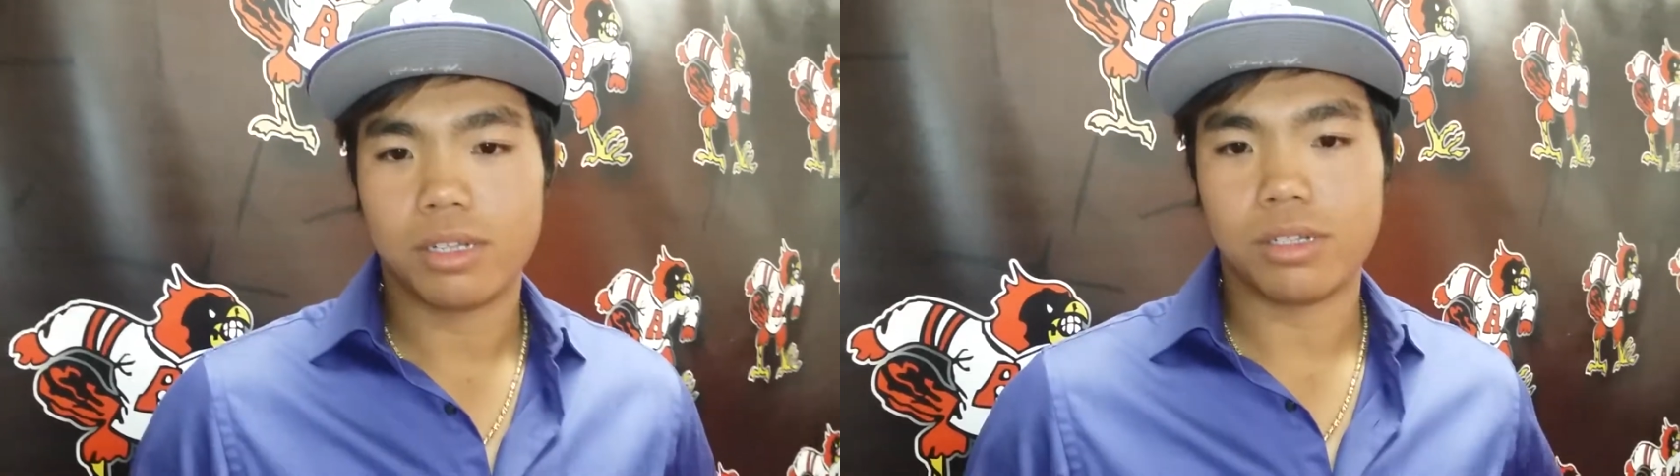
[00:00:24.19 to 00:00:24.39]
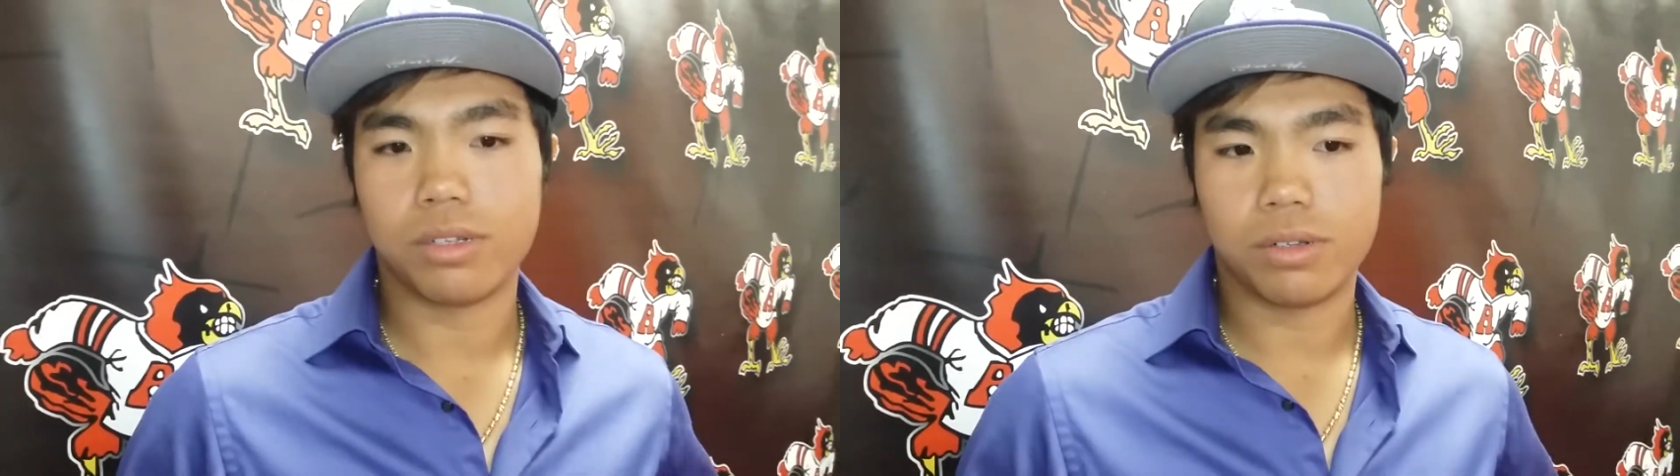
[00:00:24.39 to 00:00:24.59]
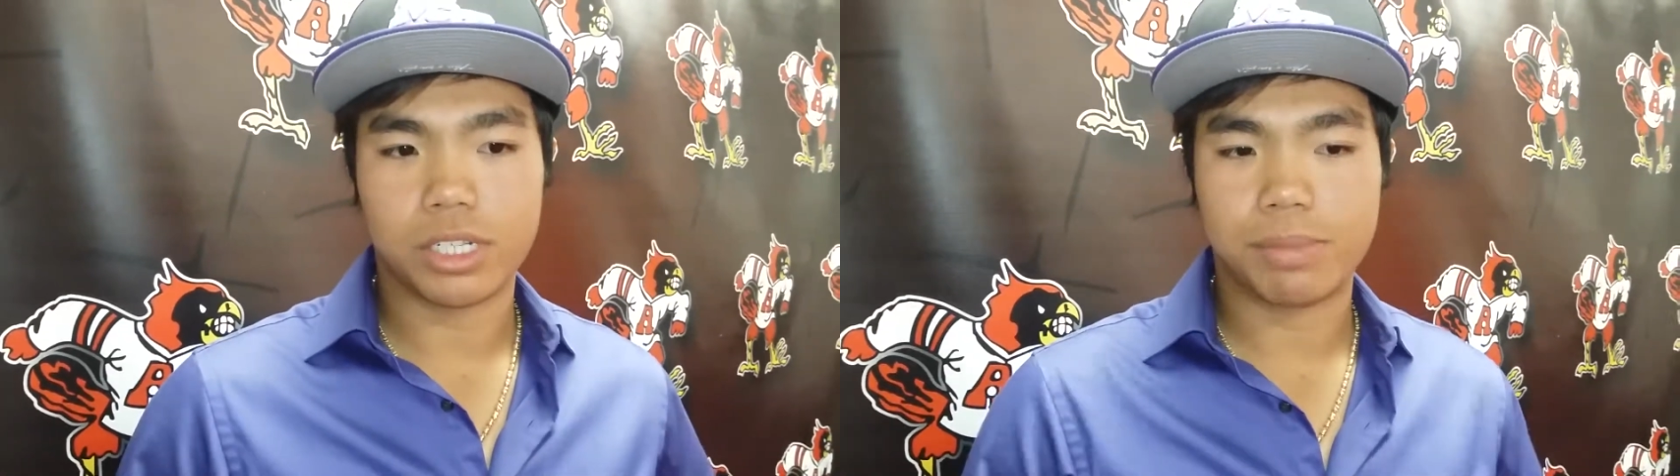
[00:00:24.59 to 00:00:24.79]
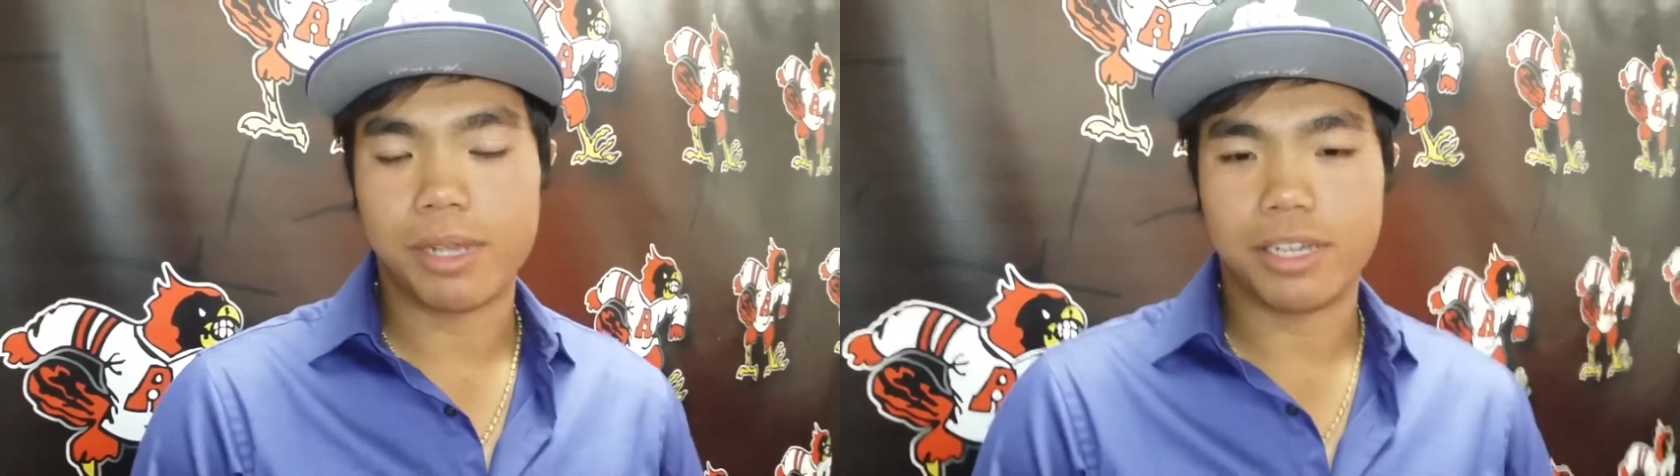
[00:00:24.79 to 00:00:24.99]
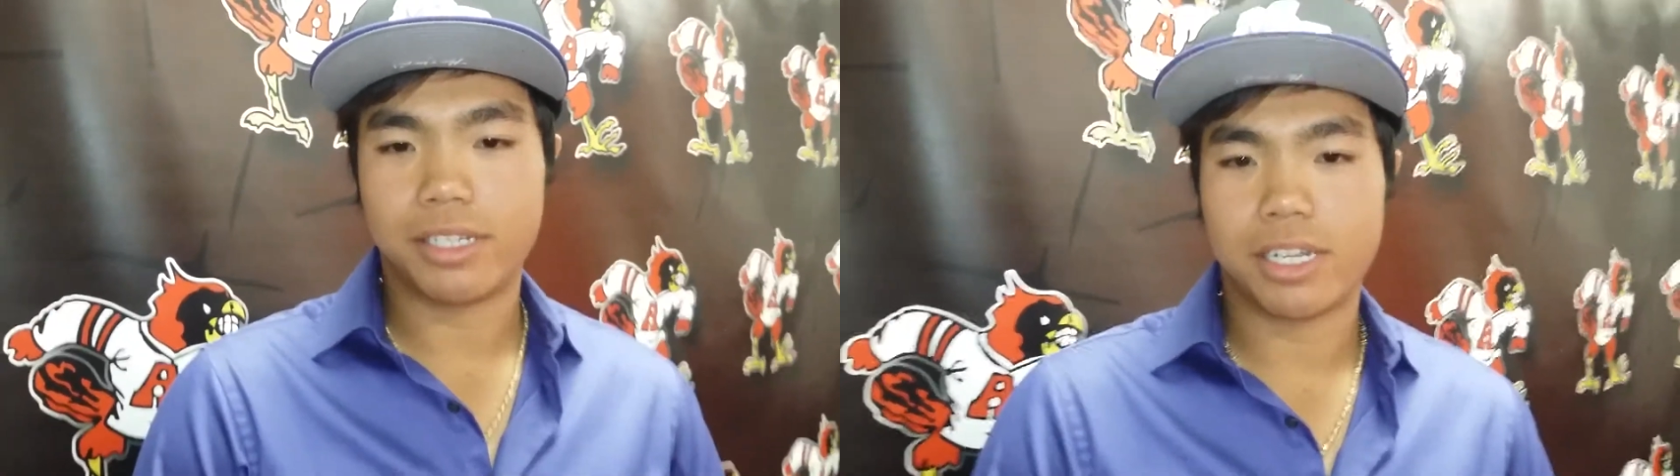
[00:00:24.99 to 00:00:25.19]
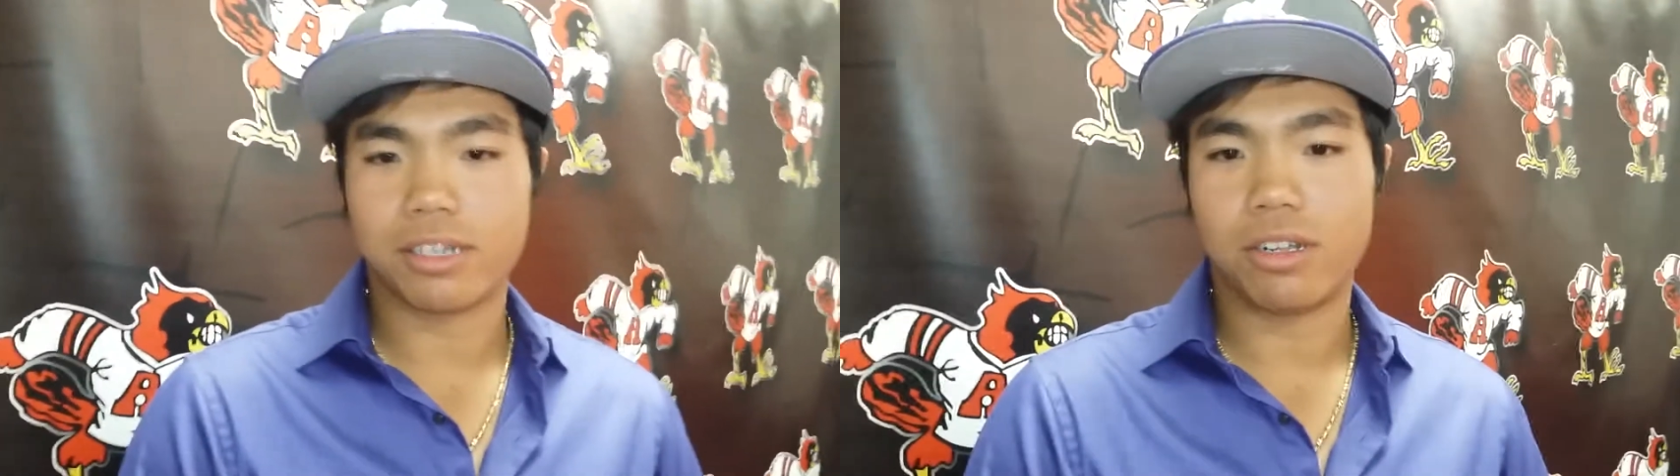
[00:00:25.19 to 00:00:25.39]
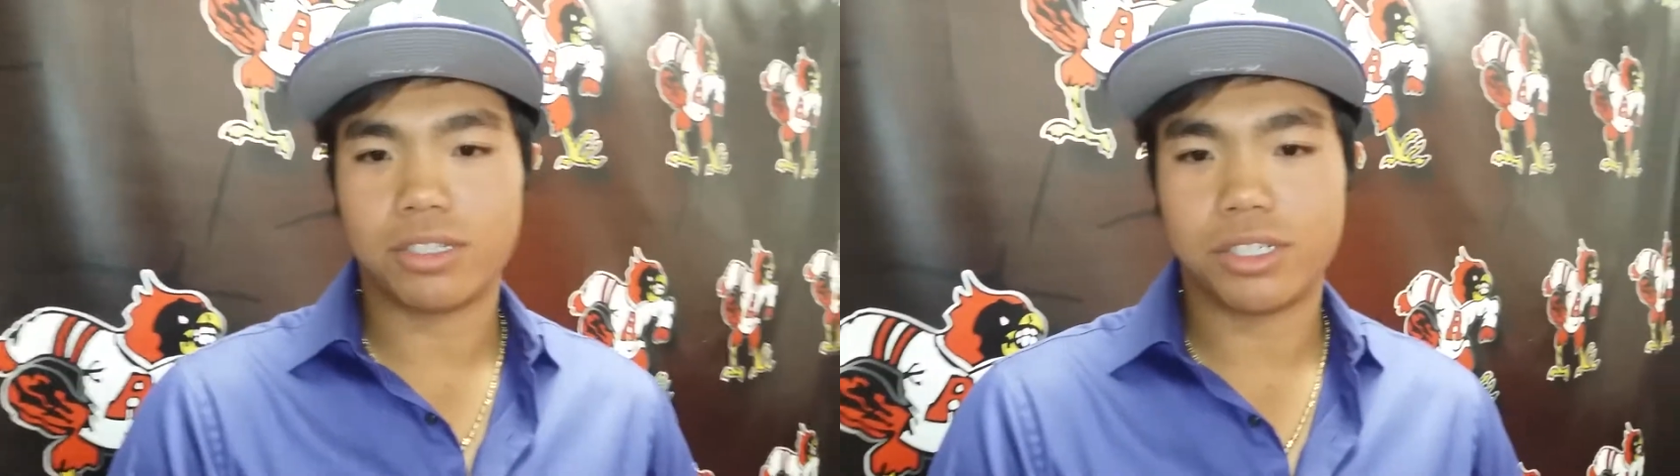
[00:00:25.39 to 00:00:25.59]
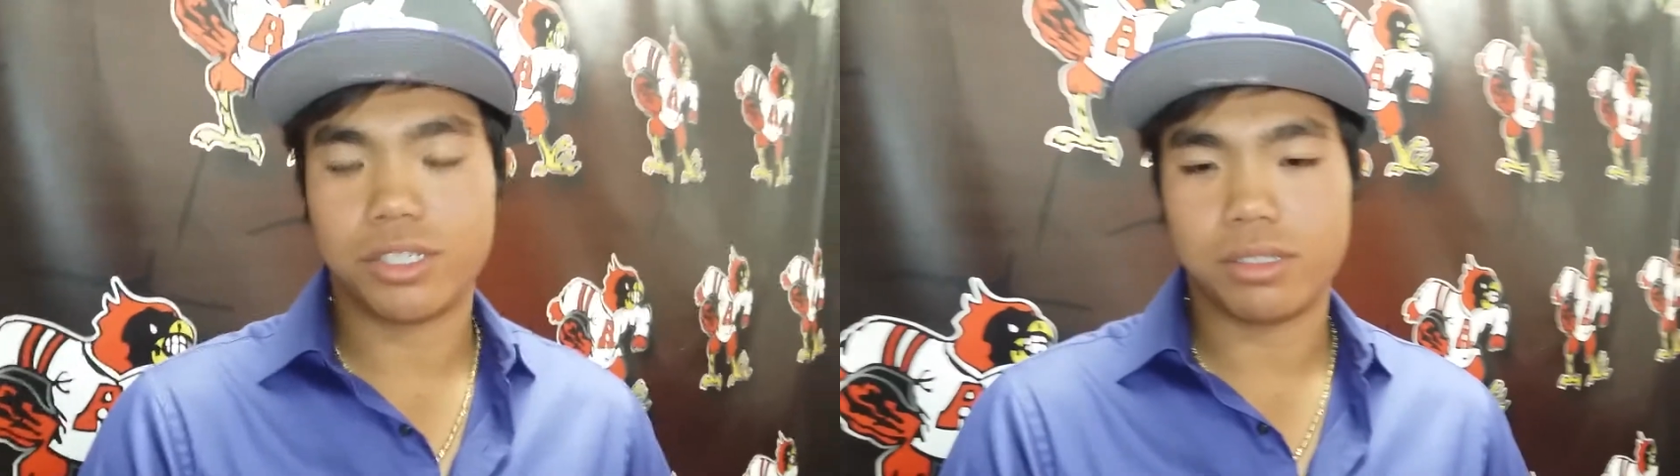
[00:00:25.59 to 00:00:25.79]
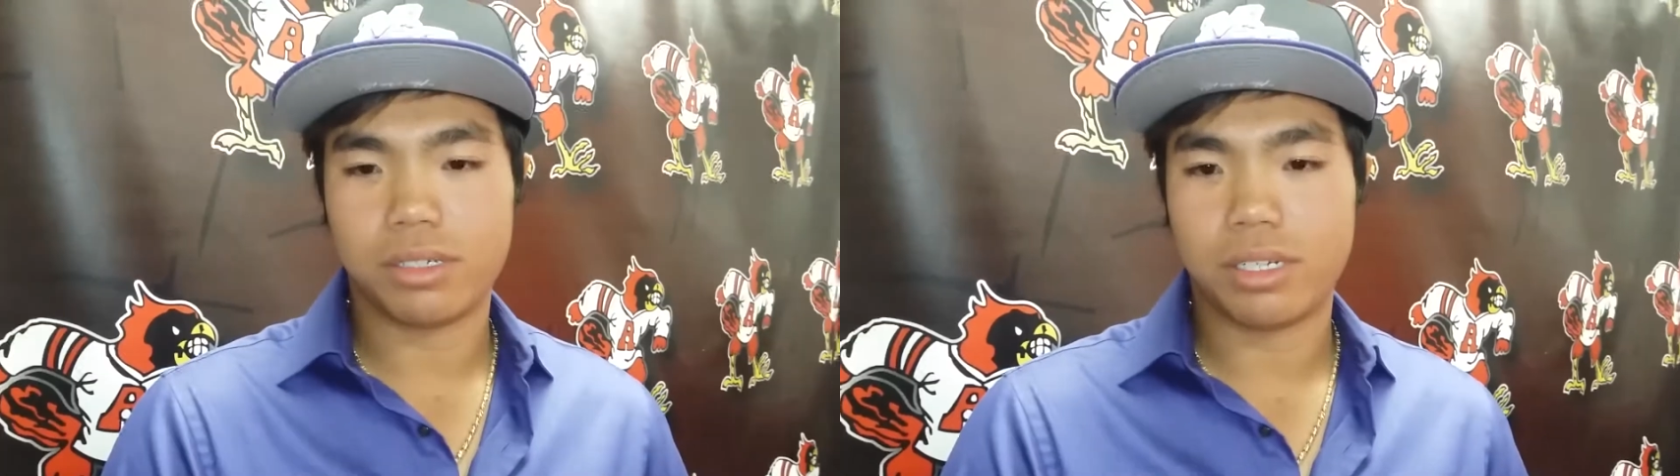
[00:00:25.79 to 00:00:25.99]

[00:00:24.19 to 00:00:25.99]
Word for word: you know expanding technology